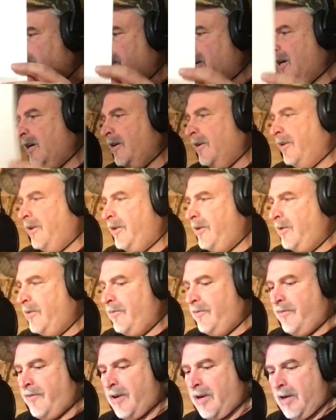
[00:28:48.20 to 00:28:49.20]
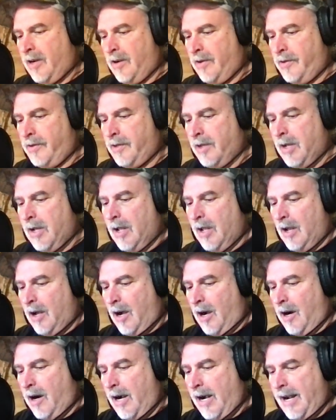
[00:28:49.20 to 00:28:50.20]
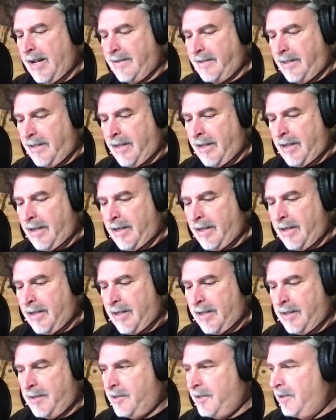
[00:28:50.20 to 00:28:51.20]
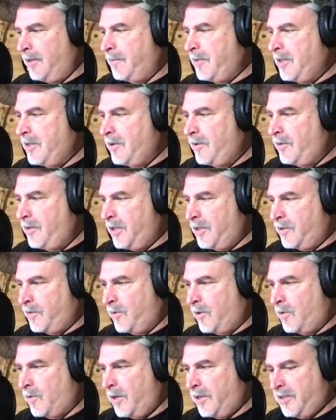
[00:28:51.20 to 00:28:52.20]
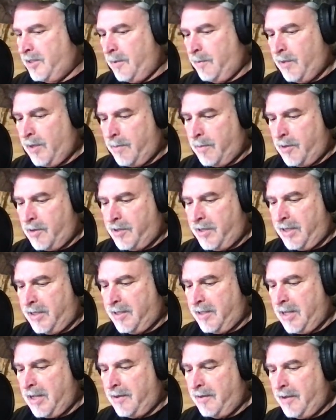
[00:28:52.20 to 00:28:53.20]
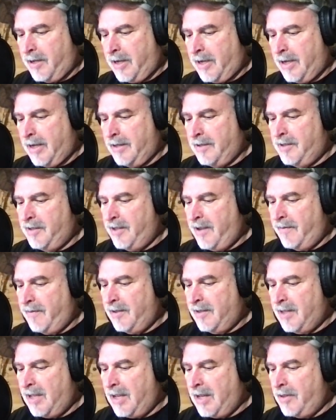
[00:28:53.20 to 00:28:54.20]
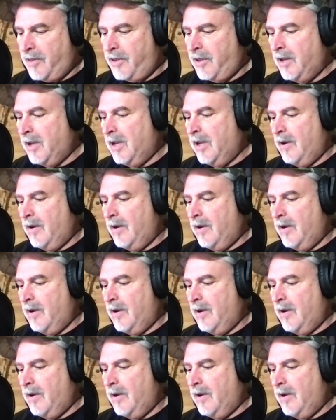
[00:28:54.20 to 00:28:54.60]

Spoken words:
o'clock on Unknown Files. All right, and let me do this real quick. September 16th and 17th.